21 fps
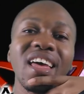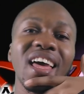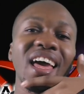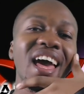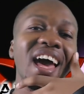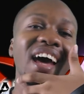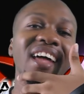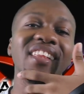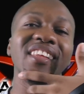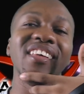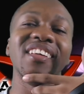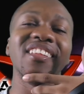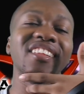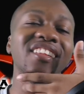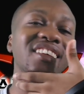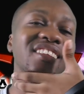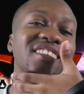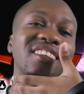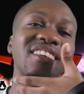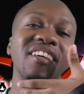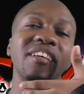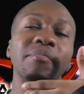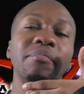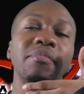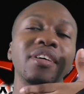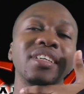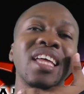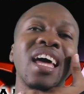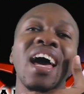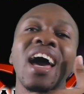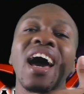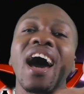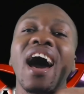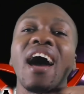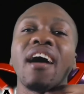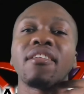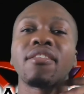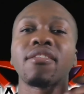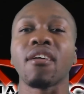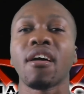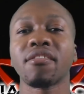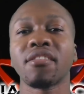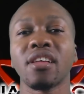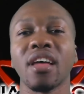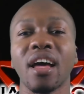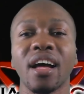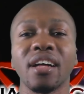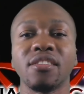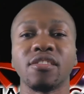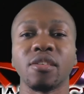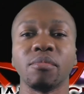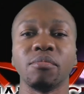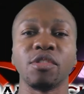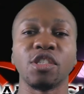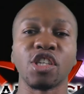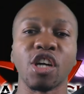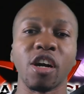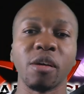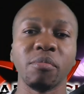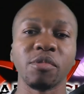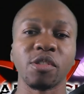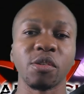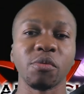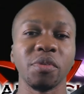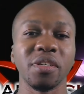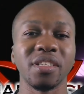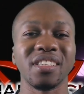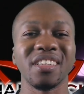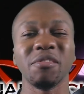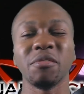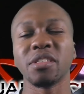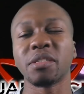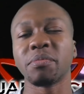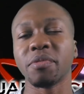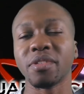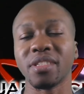at the end of the day, but I thought it had some charm to it. It was pretty